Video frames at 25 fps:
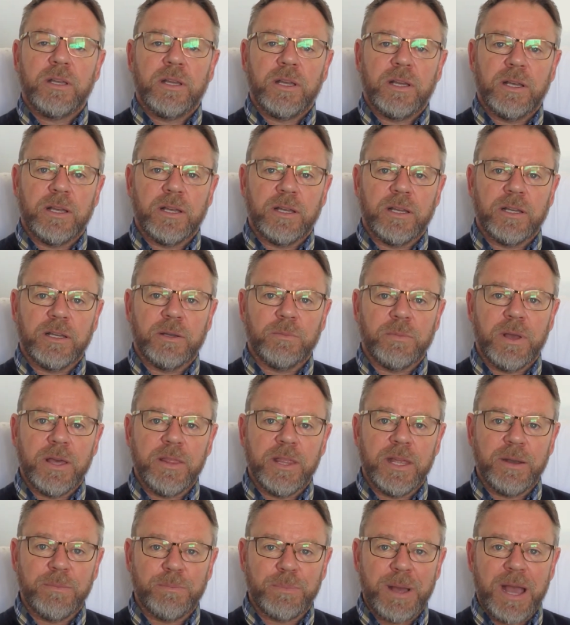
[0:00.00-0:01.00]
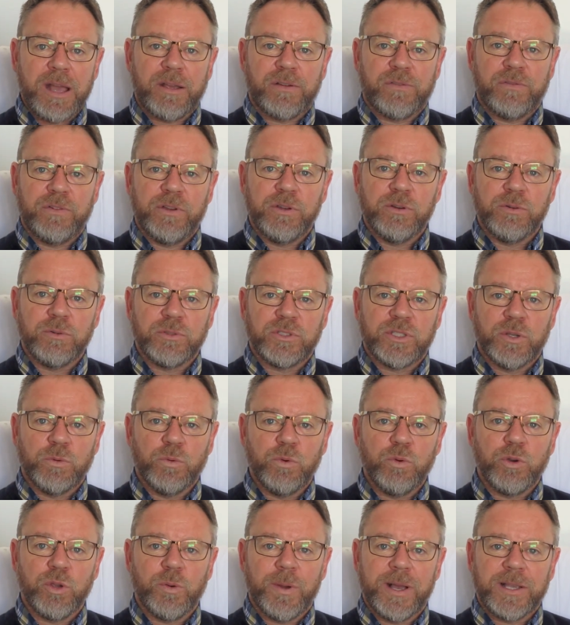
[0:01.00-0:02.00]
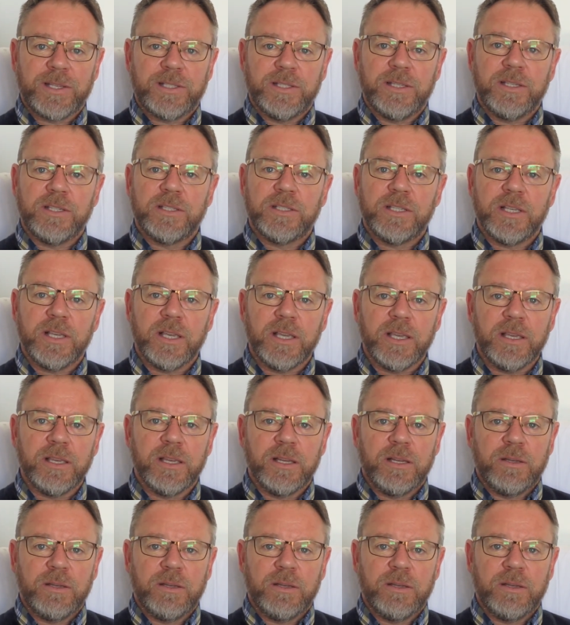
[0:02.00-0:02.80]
and then backfield, so all you actually see